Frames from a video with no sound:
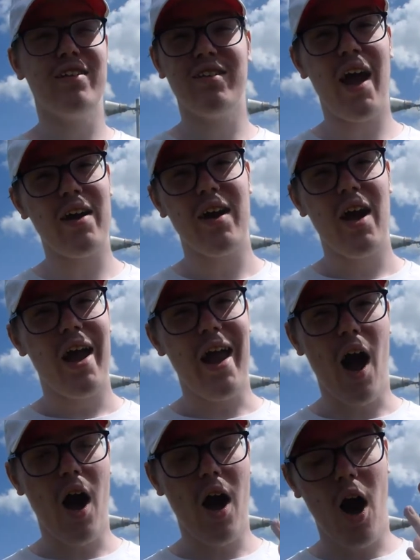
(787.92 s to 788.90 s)
he said
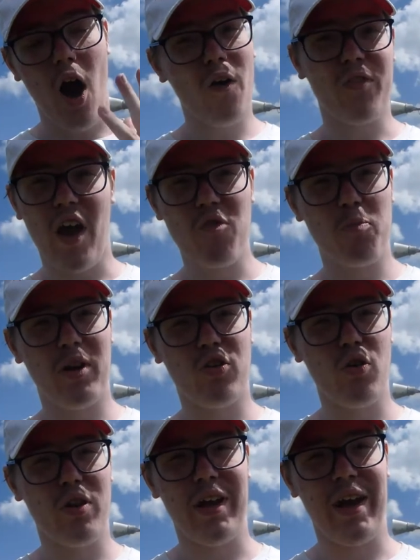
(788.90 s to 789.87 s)
uh, after
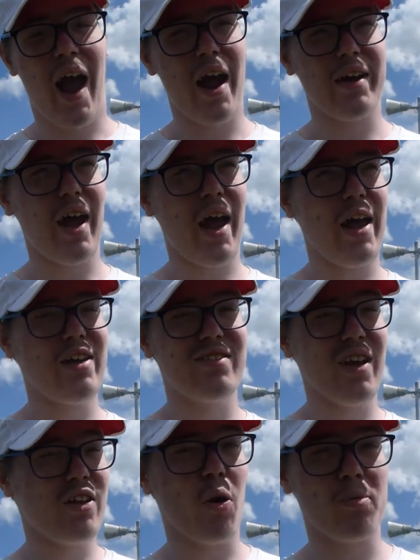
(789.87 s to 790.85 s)
FP2 that he had a
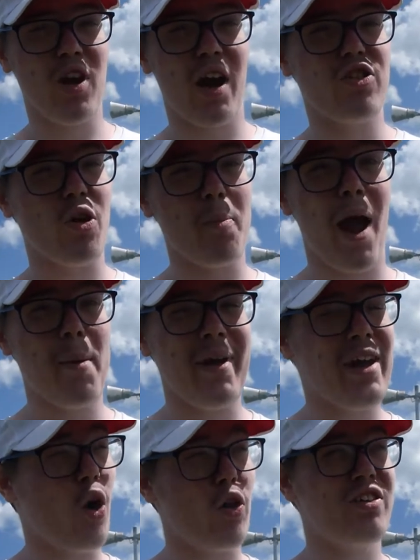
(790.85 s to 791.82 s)
setup change, so maybe he
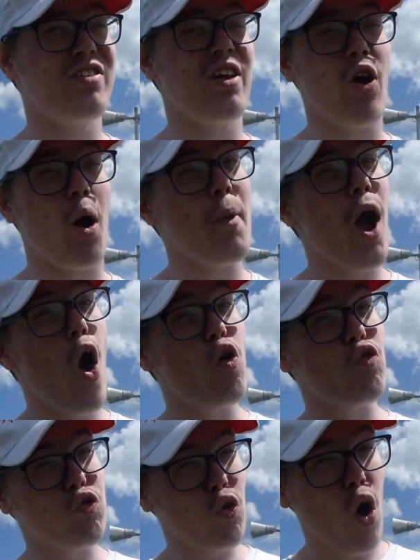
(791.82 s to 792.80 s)
got the setup
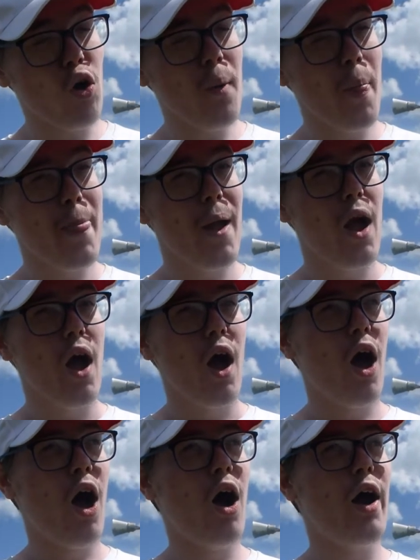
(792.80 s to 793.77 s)
wrong
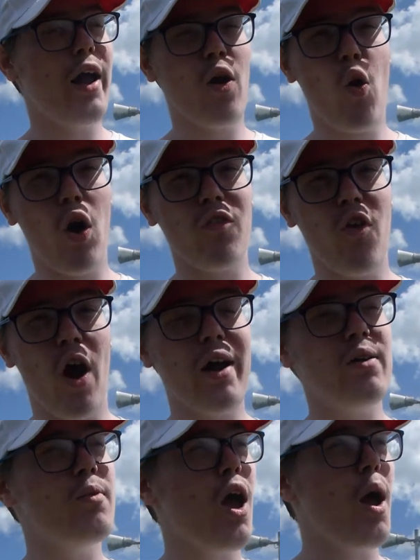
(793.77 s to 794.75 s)
uh, in
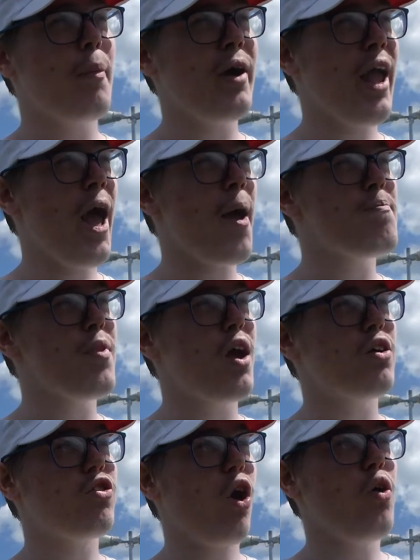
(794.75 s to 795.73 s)
qualifying. But yeah,
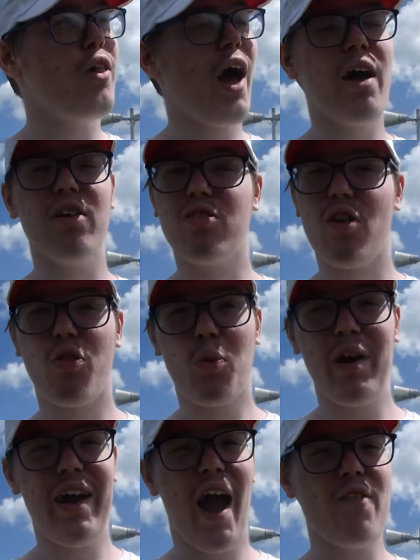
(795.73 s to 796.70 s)
so that has
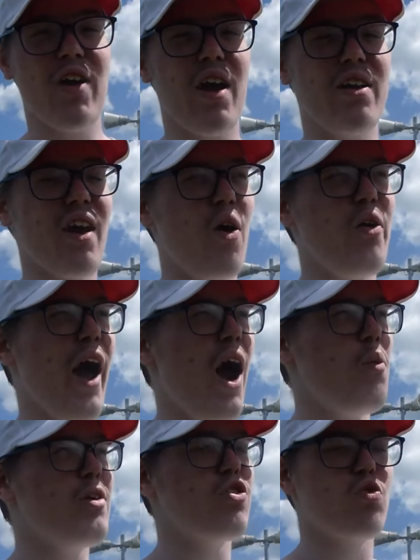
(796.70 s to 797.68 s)
three heavy hitters out
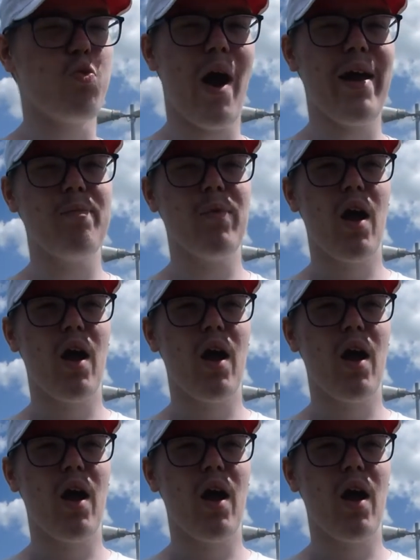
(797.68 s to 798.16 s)
now, which is great.